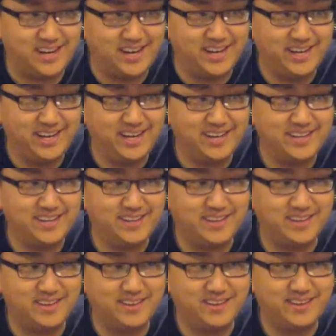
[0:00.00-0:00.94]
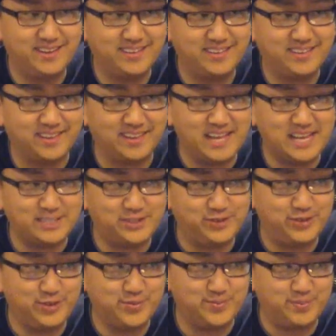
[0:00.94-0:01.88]
I had the
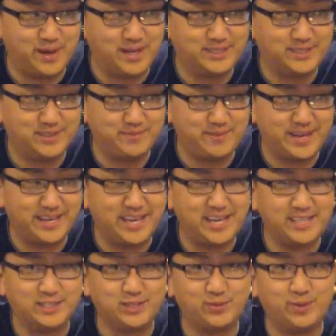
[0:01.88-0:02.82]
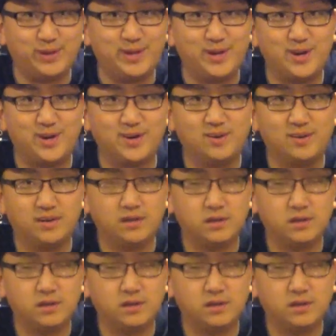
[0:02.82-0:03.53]
last few bites of my Quesarito.